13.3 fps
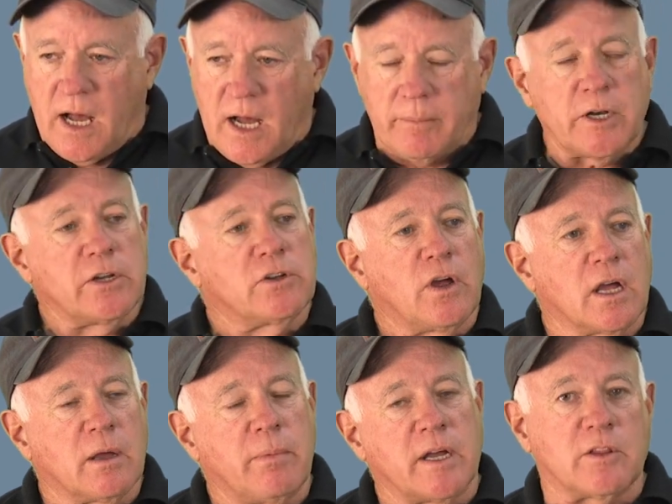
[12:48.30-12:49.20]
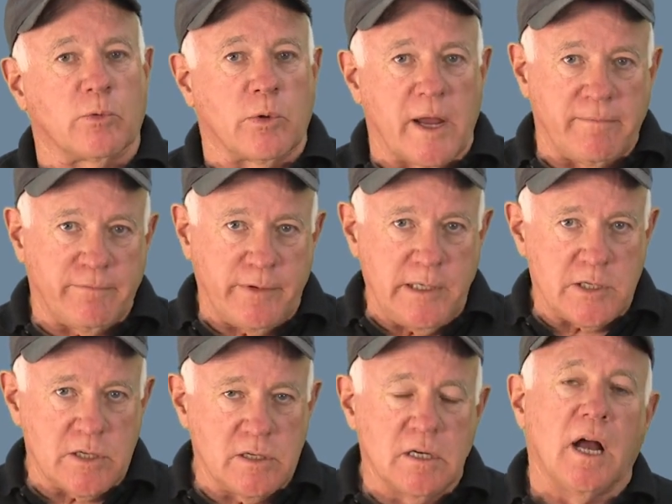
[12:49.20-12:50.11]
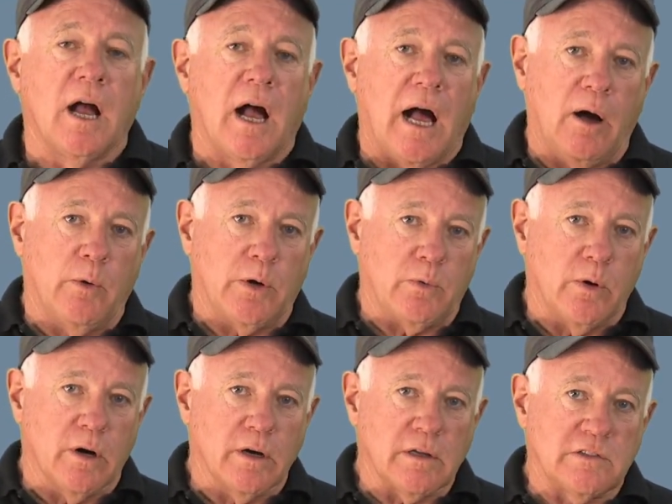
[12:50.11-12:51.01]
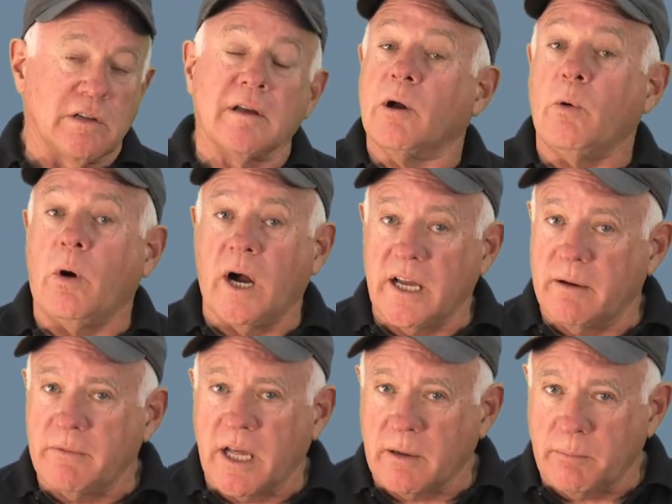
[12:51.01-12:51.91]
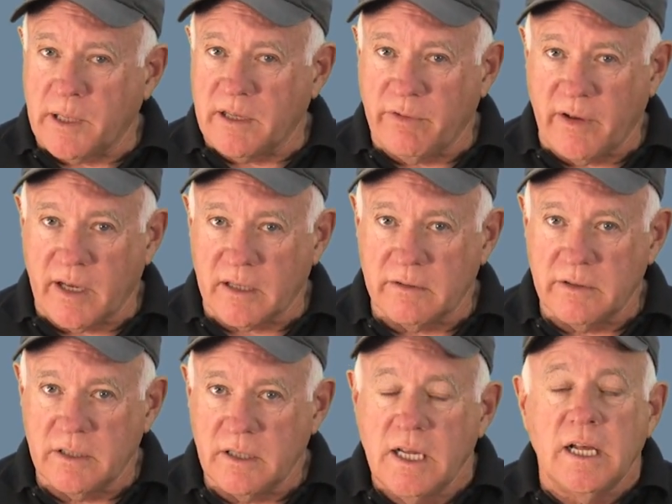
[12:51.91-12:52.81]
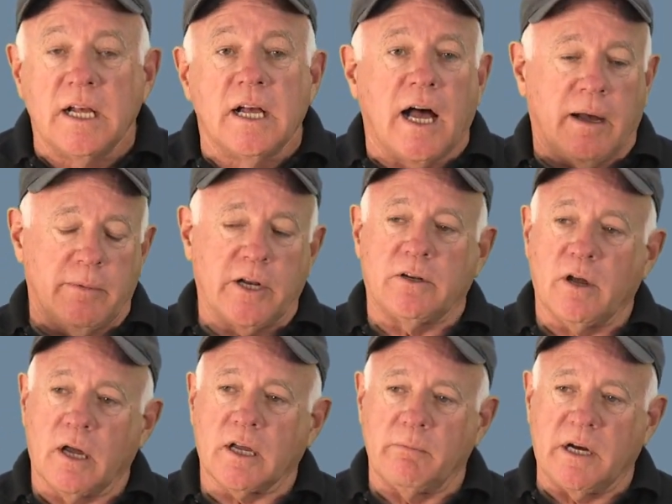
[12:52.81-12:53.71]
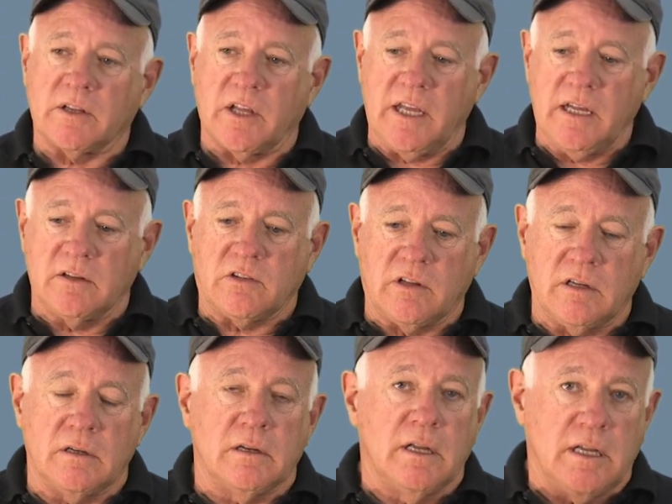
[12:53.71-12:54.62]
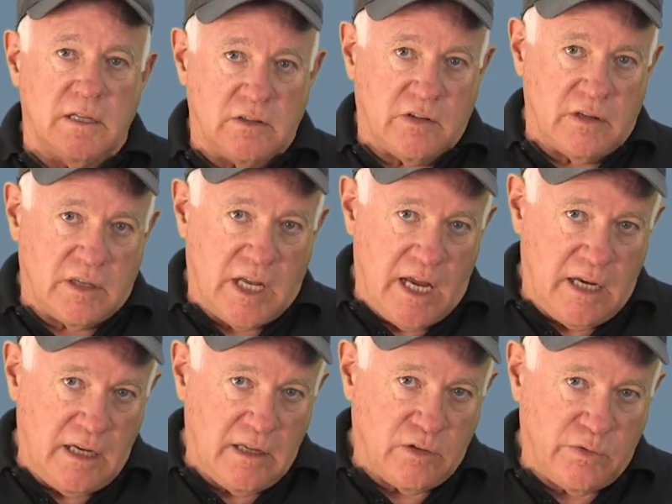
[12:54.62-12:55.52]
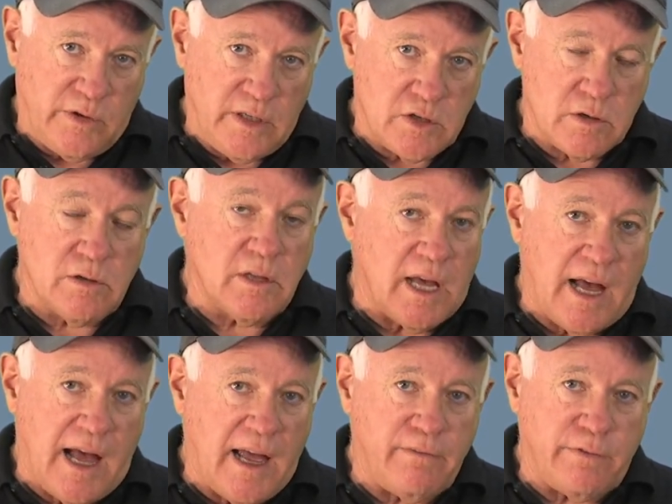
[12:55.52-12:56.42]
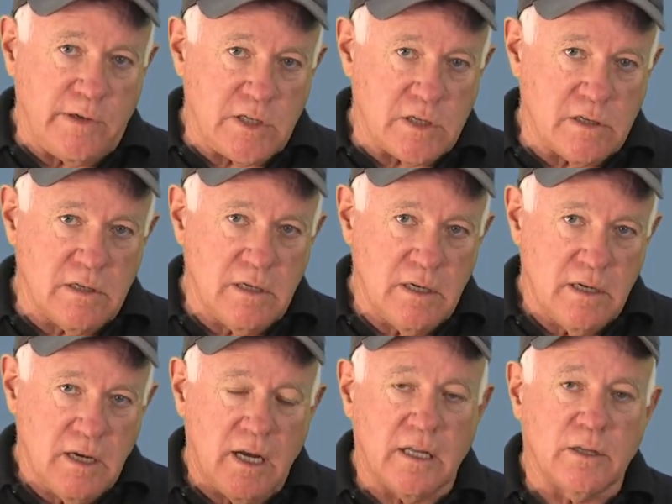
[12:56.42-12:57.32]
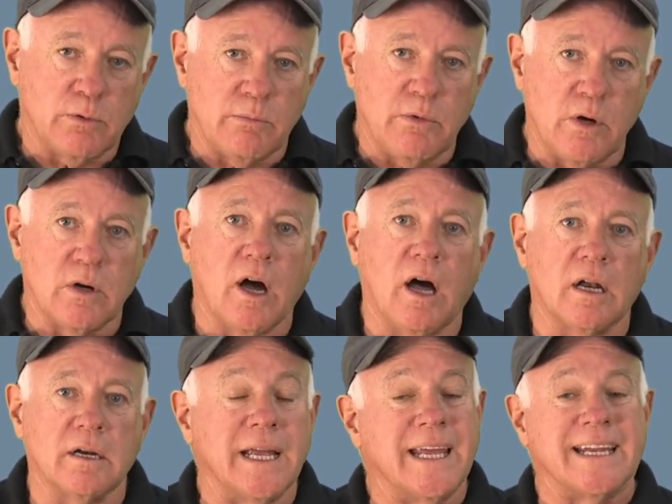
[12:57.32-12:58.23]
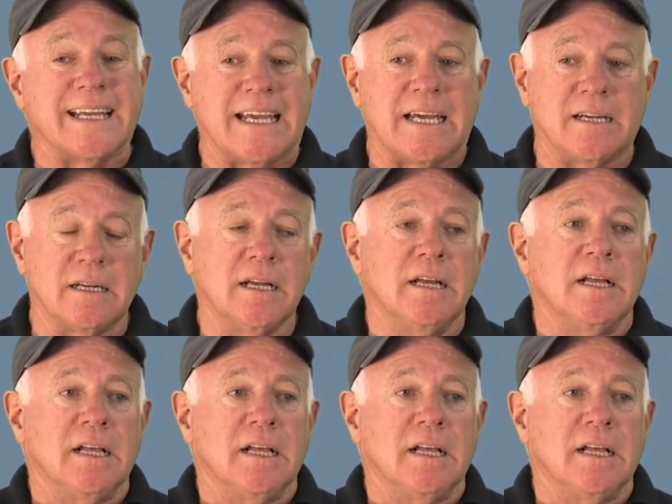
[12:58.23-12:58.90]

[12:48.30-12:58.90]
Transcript: I'm going to talk about the ramp feature, how it works, why I'm not a big fan of it. I'm going to talk about the instant, instantaneous feature, the eye feature on the remote collar, and again,